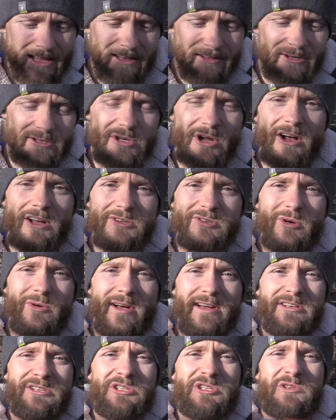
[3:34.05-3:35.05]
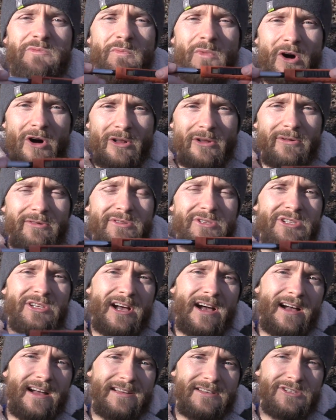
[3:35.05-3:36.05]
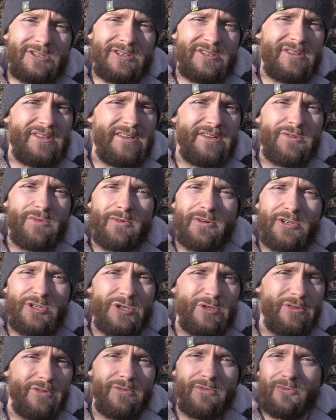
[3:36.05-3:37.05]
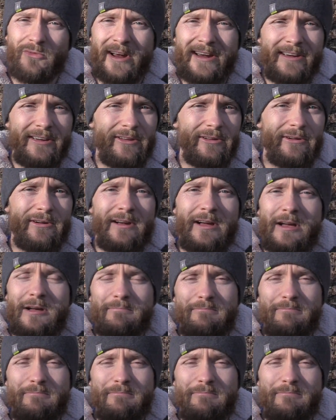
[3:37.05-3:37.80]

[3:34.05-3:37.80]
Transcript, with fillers: There's also a smaller size, just the traditional regular